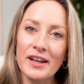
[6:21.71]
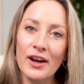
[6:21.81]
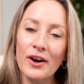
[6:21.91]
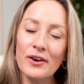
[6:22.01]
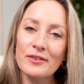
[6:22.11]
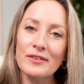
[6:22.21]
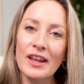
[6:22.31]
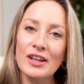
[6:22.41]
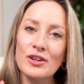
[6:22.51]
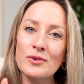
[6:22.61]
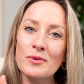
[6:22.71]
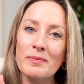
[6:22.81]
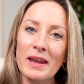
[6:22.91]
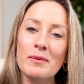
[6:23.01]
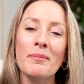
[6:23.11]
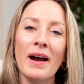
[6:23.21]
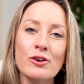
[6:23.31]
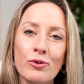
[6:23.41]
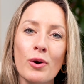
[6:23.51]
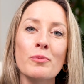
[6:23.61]
video that you make
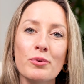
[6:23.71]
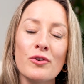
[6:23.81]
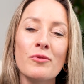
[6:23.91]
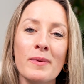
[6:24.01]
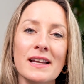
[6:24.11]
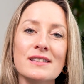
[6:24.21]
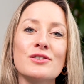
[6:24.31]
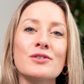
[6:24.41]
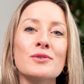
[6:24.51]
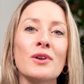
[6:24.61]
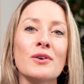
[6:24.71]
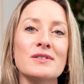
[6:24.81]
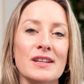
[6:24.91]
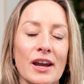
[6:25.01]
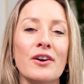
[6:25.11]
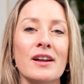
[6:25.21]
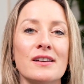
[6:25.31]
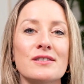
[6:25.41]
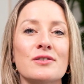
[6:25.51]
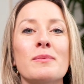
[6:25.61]
micro improvements to those
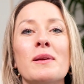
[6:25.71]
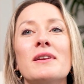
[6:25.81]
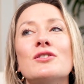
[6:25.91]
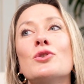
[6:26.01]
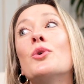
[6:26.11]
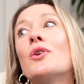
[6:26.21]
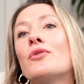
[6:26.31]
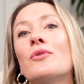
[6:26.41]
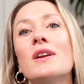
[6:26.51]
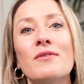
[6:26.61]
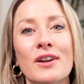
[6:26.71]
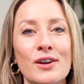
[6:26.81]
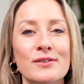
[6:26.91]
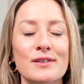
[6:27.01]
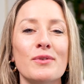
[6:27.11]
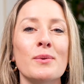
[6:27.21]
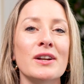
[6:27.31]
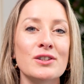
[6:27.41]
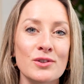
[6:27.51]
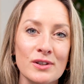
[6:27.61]
areas, or maybe 2 to 3 videos if you want
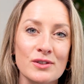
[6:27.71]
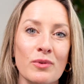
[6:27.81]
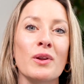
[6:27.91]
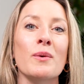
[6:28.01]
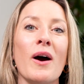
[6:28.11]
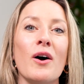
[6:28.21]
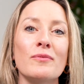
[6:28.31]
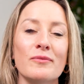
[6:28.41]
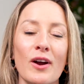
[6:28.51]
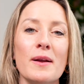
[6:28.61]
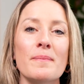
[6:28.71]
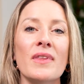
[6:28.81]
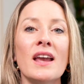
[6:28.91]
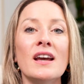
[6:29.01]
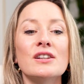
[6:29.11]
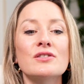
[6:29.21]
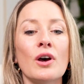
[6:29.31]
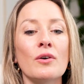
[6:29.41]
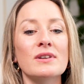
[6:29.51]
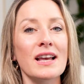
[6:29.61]
to do this really well, right?
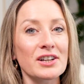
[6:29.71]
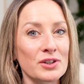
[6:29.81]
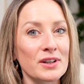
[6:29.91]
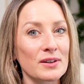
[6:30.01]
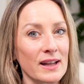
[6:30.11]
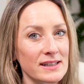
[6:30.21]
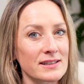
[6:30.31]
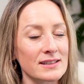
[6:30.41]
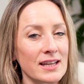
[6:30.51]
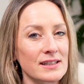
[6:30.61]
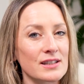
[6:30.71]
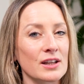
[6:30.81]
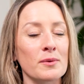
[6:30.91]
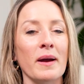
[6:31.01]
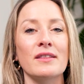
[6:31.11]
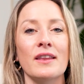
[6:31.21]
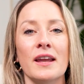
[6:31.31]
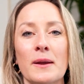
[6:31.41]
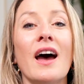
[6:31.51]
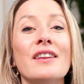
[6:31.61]
So it's actually less intense than you might think.
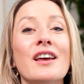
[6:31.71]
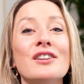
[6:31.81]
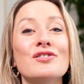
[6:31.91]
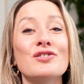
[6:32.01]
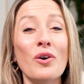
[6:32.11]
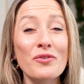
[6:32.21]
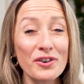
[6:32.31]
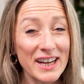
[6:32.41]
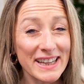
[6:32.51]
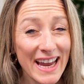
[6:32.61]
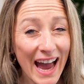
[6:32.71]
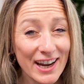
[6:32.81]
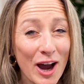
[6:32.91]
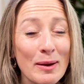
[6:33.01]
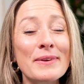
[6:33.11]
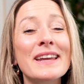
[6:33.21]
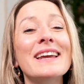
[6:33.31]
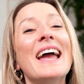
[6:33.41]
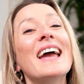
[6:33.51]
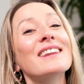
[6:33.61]
And then don't forget the ad copy
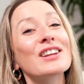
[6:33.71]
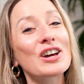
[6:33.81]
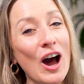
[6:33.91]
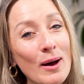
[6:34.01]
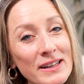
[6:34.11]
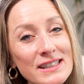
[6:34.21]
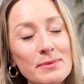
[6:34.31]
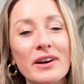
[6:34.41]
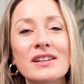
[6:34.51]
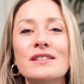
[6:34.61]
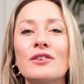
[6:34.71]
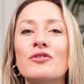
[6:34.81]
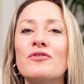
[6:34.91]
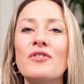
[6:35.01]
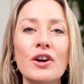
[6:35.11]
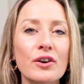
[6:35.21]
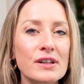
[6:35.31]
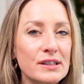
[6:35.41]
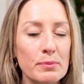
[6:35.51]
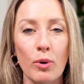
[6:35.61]
and the comments, because they're very
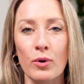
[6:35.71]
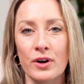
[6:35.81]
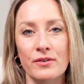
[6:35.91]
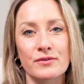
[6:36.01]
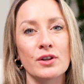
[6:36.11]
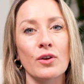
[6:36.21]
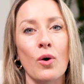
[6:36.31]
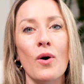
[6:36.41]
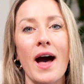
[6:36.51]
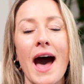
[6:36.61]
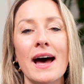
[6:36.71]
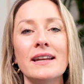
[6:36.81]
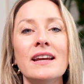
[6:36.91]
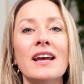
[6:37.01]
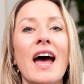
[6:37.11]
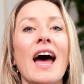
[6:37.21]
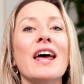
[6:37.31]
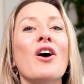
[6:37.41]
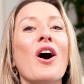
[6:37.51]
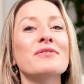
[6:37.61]
supportive to the whole ad.
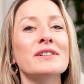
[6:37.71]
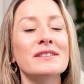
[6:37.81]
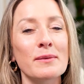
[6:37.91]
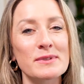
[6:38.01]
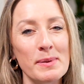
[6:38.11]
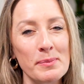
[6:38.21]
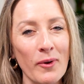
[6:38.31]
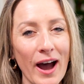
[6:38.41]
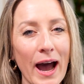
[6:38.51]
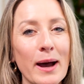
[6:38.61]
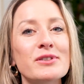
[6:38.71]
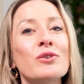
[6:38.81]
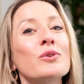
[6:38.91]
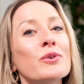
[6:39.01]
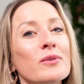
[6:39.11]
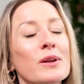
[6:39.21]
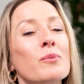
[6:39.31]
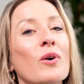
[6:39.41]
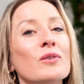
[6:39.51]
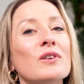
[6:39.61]
And oftentimes people absolutely
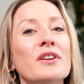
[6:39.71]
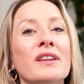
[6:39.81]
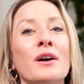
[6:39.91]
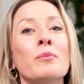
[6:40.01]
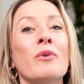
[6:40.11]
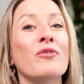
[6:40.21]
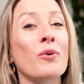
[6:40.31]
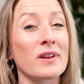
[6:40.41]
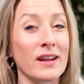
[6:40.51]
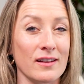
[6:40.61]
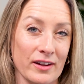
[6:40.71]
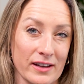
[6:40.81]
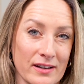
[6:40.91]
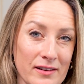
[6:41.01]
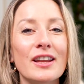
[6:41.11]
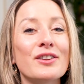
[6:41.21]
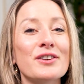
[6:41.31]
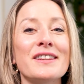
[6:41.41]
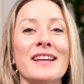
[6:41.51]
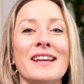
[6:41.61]
will look there before they click. The
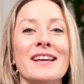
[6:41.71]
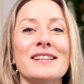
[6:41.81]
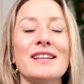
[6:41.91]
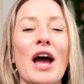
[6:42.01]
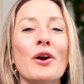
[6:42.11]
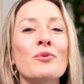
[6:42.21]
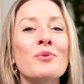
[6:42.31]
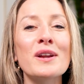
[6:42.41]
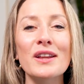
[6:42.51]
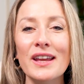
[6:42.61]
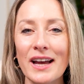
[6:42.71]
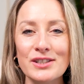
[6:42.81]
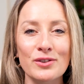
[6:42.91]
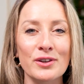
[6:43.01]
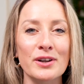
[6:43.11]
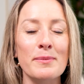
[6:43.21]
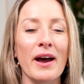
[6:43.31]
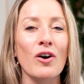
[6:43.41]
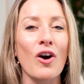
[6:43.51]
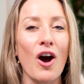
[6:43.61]
third thing is, I really had to learn
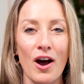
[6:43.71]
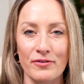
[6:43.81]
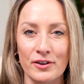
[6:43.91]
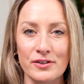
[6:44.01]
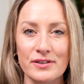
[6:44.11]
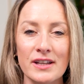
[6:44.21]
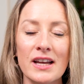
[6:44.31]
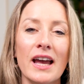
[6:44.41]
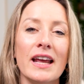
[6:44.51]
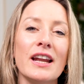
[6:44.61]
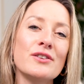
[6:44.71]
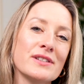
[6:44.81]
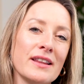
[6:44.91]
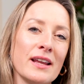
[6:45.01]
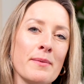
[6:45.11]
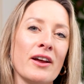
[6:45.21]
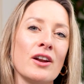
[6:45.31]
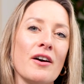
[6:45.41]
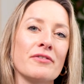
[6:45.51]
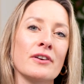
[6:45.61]
about offers. And I used to think about an
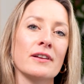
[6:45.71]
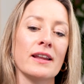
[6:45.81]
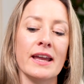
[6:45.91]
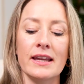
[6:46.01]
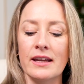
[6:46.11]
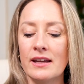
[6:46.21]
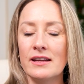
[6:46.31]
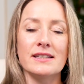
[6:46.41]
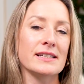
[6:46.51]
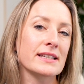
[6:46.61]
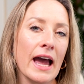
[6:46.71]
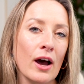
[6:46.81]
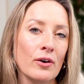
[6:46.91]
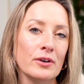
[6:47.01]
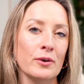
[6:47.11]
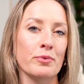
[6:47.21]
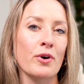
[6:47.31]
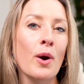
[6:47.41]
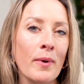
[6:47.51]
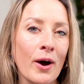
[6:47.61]
offer like discount or
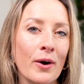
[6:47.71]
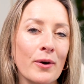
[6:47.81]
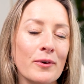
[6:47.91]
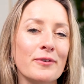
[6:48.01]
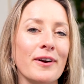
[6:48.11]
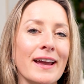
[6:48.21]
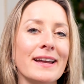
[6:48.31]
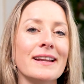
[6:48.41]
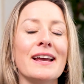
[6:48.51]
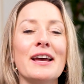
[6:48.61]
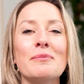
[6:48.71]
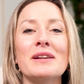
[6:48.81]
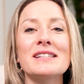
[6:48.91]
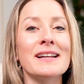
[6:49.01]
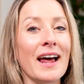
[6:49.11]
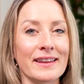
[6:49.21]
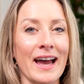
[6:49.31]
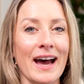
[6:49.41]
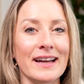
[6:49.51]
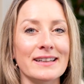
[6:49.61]
promo, right? But it's not
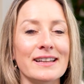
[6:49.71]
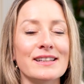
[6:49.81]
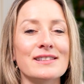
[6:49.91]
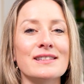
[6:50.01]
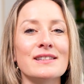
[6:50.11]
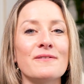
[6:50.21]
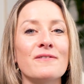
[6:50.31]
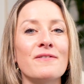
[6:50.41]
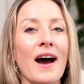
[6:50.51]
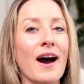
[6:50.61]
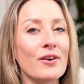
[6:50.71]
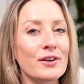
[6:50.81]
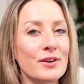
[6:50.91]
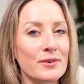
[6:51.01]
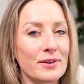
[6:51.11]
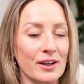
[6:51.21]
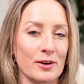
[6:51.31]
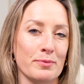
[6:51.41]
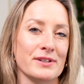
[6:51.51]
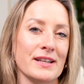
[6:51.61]
that. It's the value that
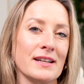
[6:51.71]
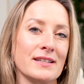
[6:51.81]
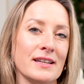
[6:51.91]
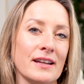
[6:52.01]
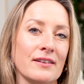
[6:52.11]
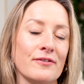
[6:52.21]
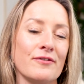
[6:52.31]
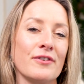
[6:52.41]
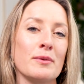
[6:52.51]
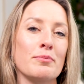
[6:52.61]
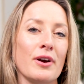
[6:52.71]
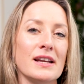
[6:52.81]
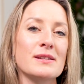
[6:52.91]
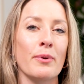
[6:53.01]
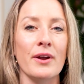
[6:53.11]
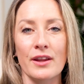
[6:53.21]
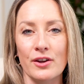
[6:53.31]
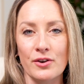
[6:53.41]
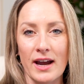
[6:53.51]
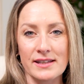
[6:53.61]
you're presenting for the price point that
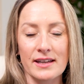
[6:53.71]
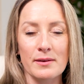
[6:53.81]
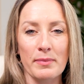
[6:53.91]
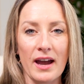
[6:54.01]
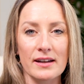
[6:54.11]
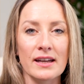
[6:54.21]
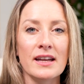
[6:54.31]
you're asking back.